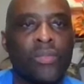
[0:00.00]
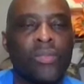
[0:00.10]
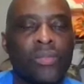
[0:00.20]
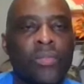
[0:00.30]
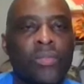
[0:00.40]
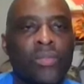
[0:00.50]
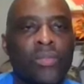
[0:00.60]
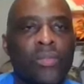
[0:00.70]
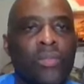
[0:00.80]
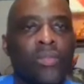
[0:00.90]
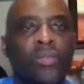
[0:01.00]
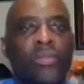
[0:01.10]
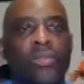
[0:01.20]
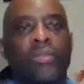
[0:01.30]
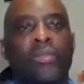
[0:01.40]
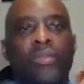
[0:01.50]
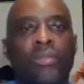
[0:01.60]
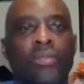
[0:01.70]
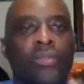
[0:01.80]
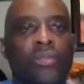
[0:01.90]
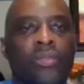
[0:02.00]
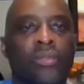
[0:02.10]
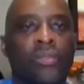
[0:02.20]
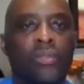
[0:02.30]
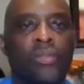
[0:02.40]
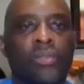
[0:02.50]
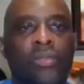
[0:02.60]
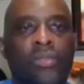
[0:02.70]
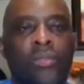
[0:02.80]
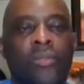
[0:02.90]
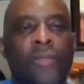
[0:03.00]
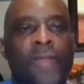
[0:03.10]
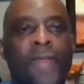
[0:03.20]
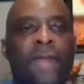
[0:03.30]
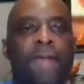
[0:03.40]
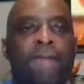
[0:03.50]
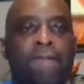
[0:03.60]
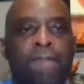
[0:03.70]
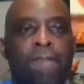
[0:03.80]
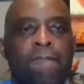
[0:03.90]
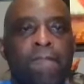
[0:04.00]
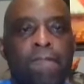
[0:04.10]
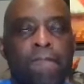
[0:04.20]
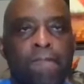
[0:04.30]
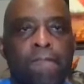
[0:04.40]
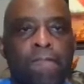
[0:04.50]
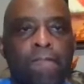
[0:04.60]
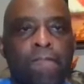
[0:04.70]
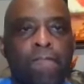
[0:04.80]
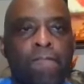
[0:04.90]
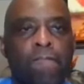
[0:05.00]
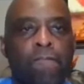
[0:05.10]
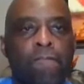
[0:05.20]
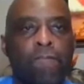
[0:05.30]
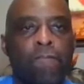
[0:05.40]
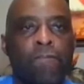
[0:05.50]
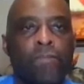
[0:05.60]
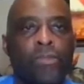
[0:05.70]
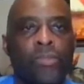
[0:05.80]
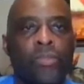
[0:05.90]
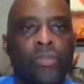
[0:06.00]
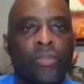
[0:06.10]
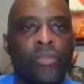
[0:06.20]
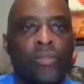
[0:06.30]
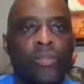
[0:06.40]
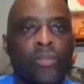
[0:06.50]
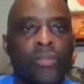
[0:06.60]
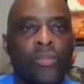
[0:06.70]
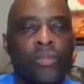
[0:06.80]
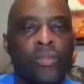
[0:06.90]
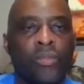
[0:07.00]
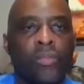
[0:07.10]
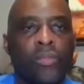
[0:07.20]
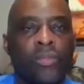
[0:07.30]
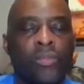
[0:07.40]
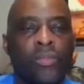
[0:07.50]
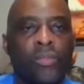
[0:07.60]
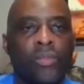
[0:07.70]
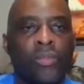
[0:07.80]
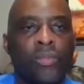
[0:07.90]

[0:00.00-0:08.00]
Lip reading: The person shown says nothing.